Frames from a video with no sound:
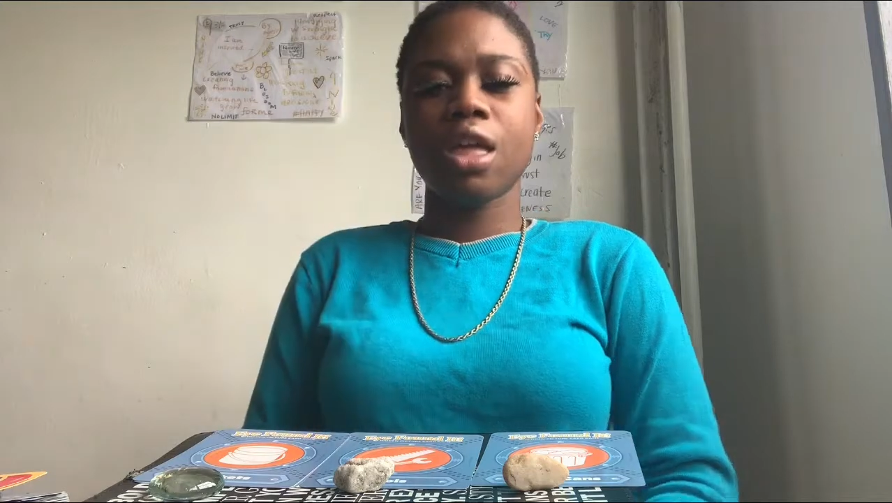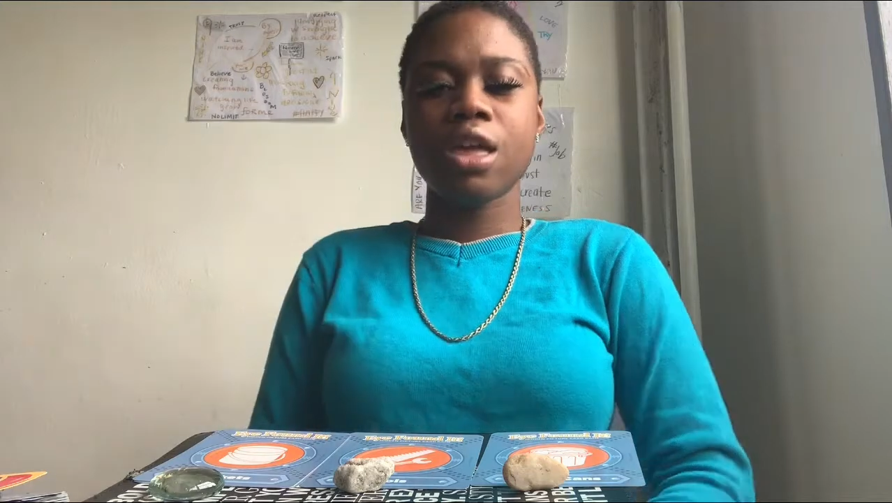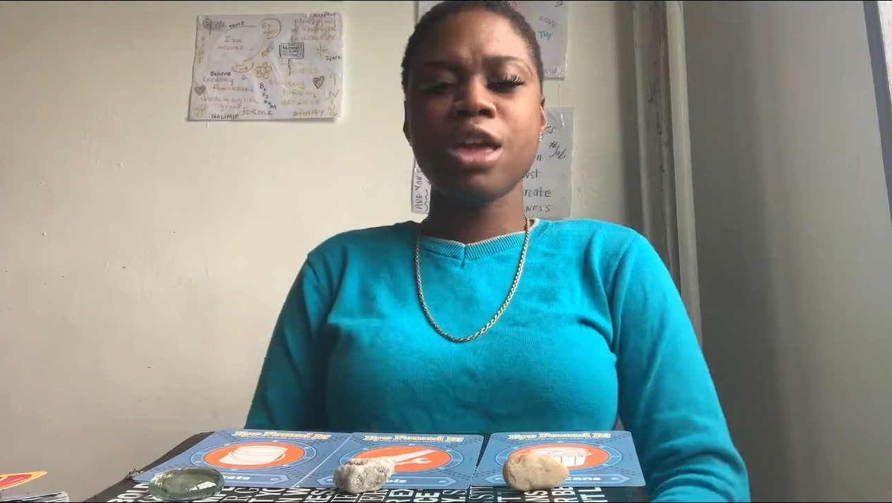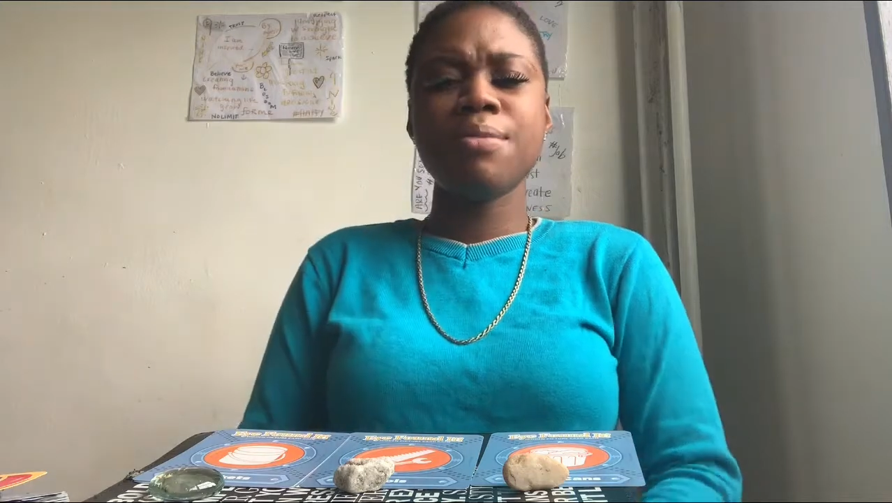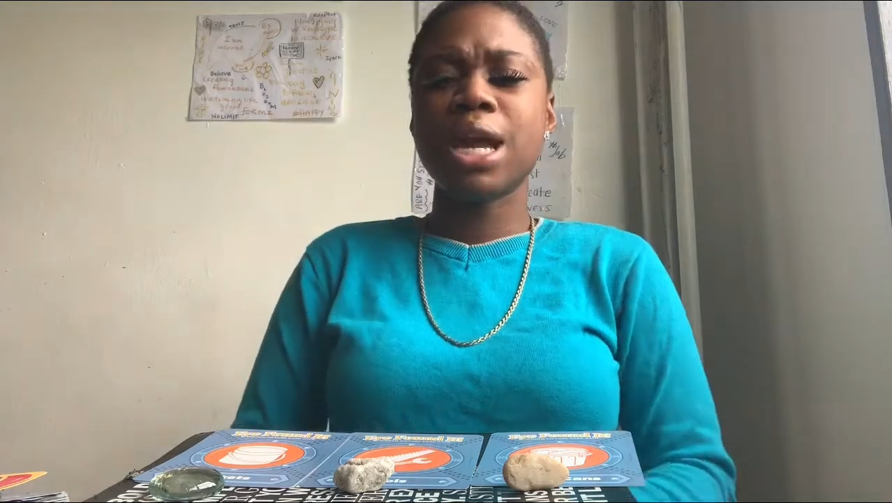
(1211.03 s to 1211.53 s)

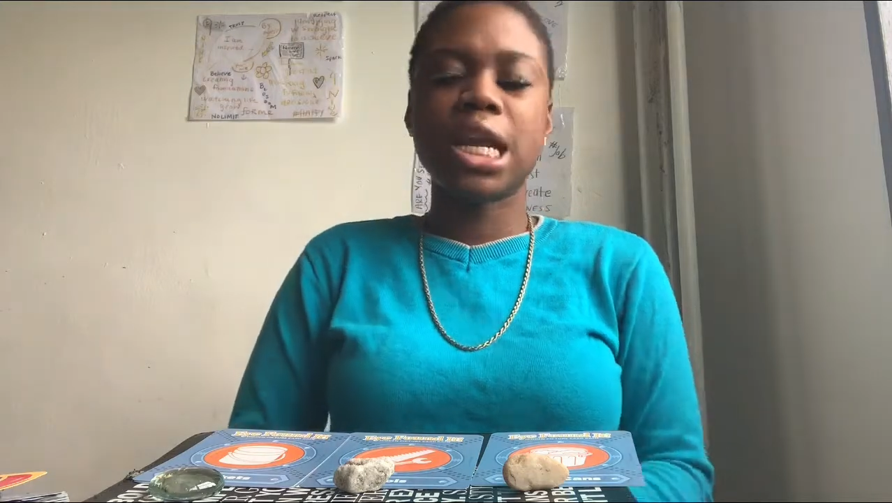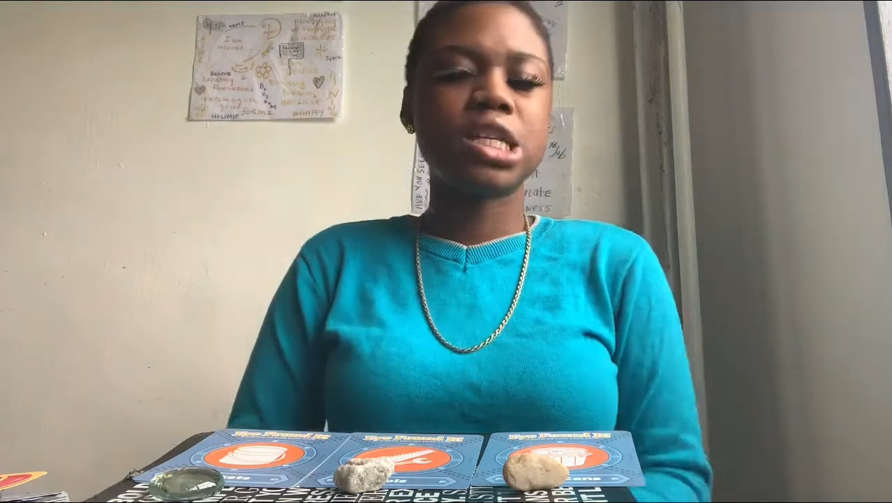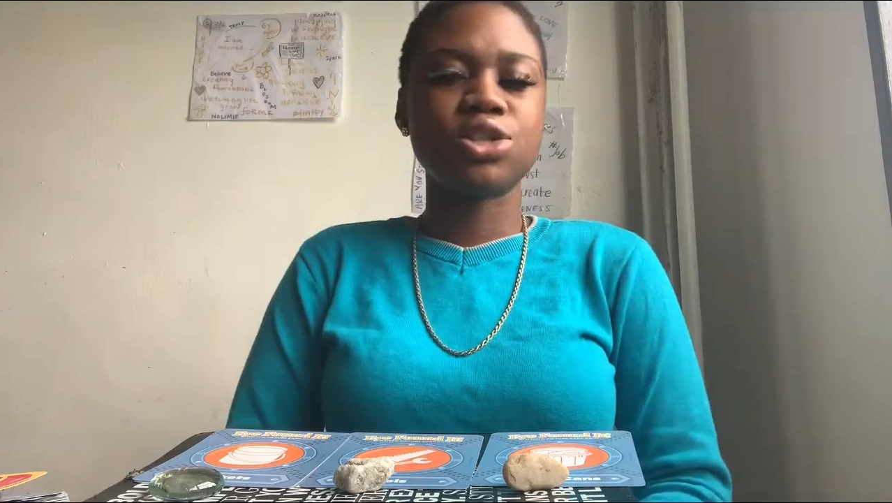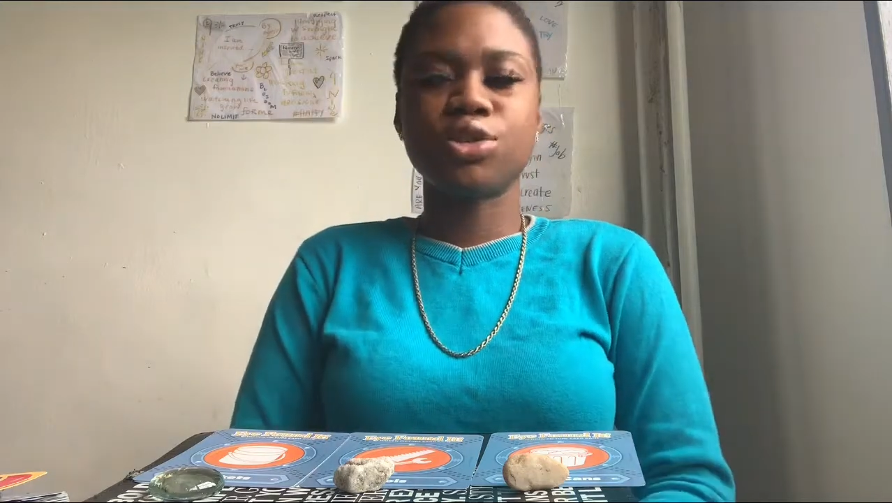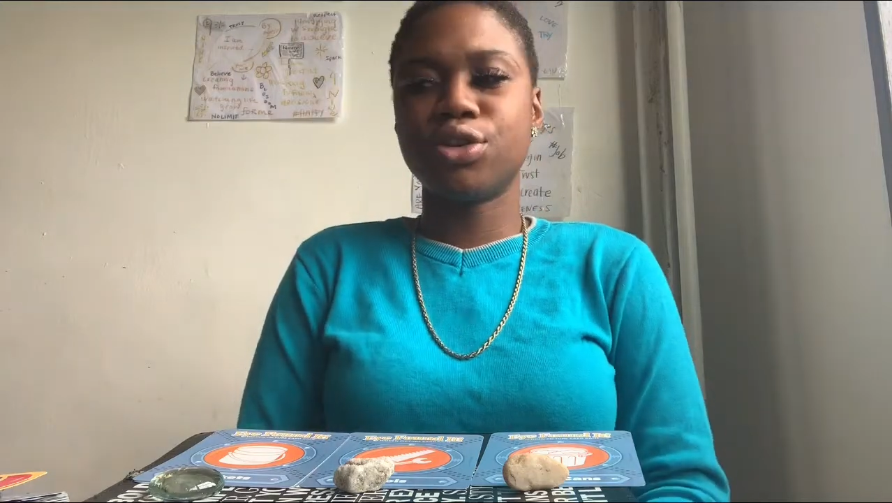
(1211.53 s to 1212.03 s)
He made that
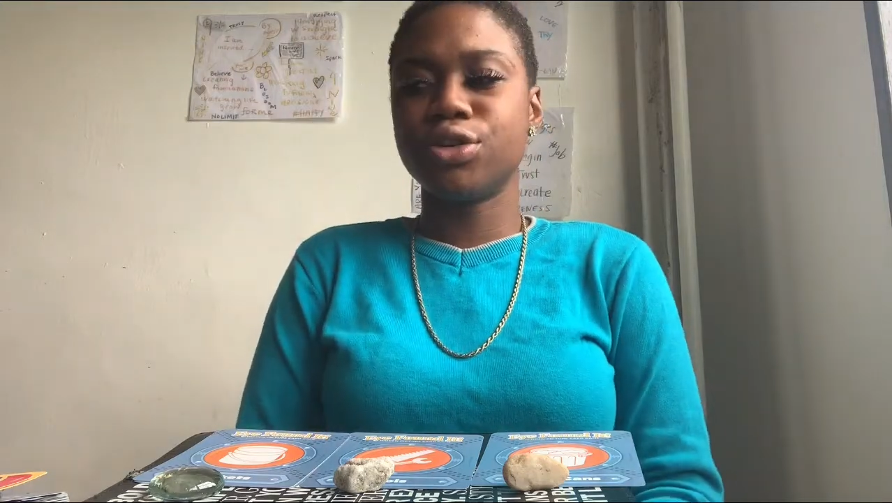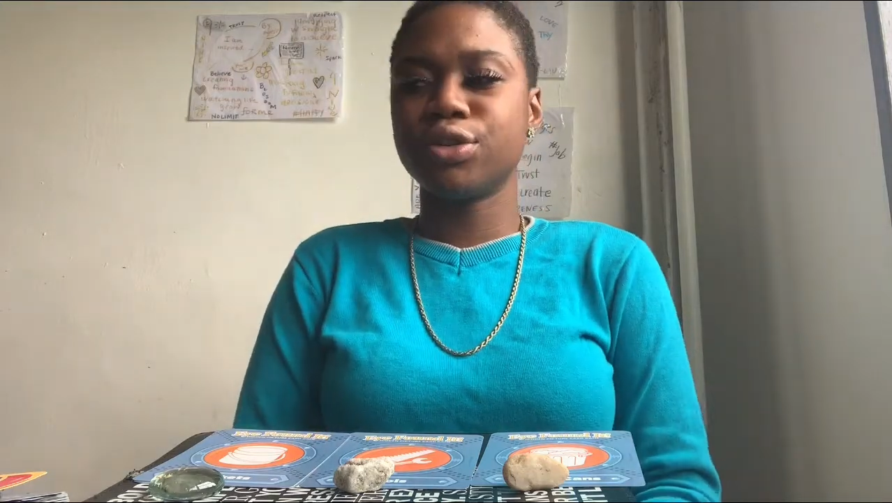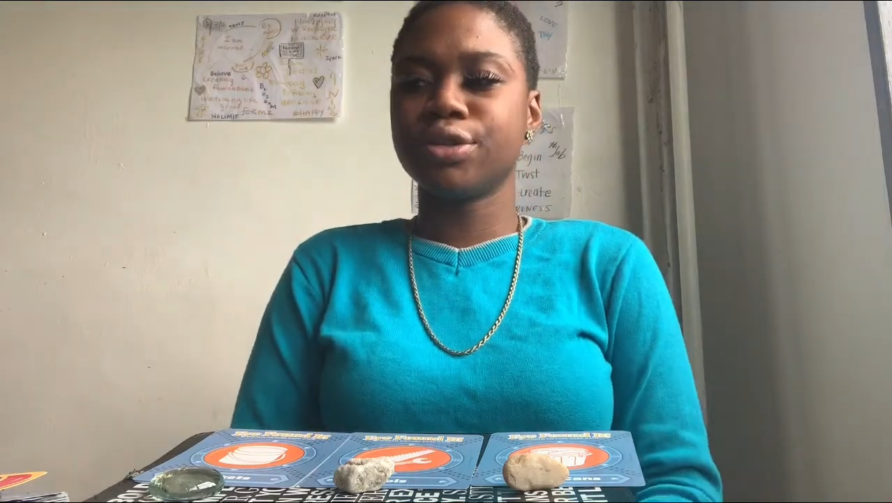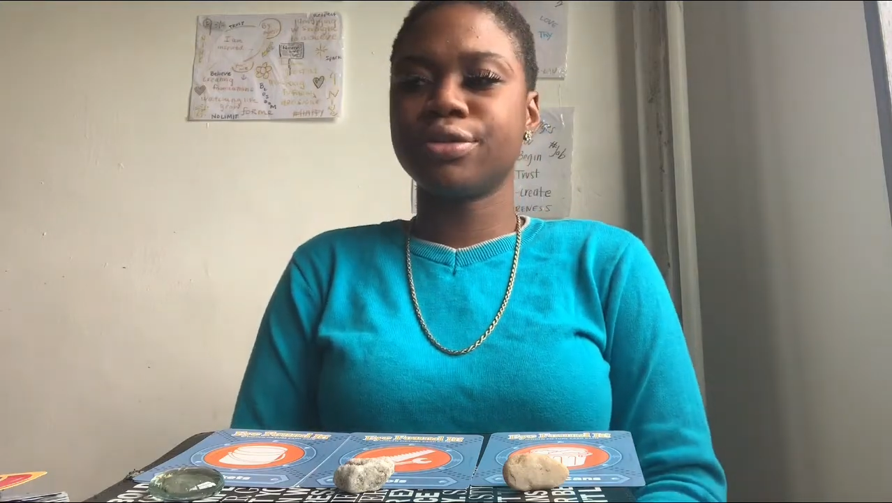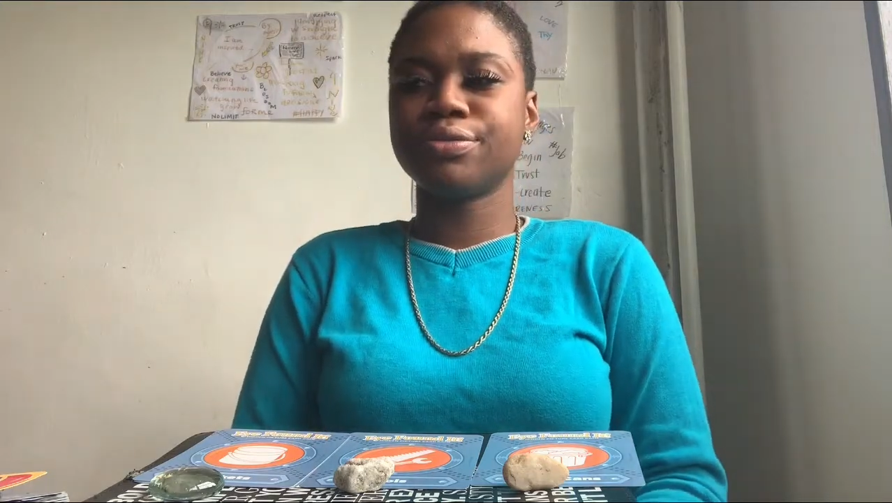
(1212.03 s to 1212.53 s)

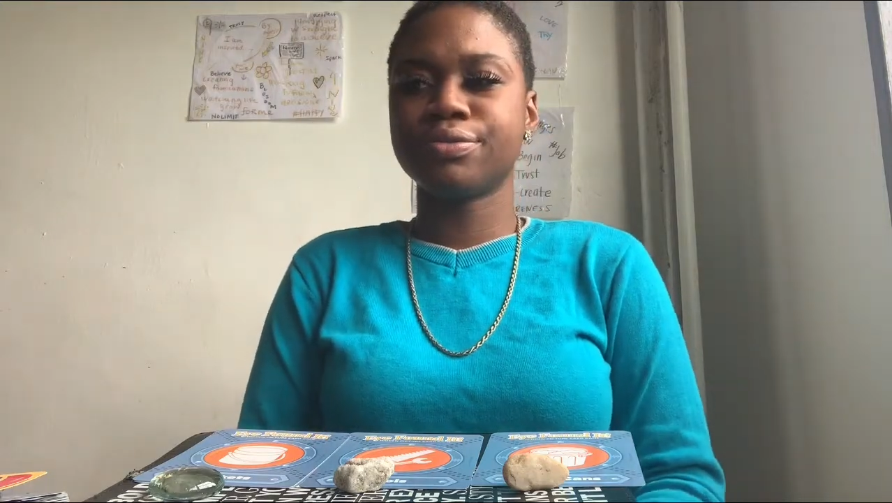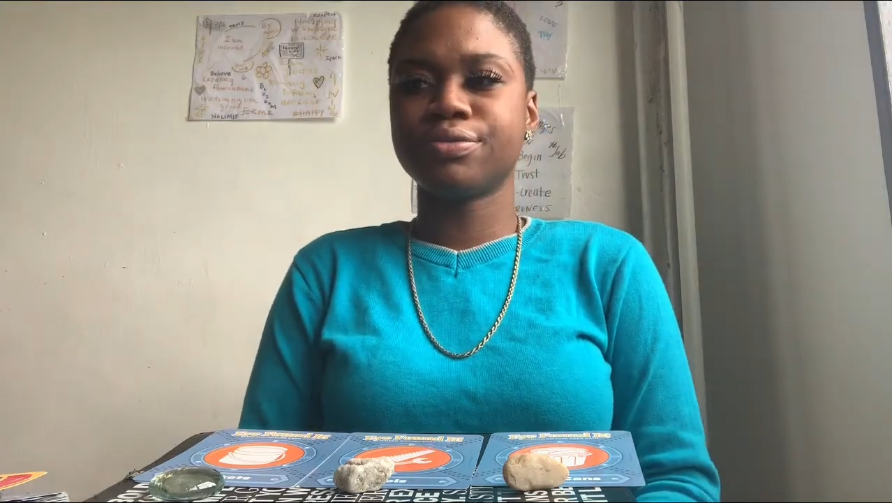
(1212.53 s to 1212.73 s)
song,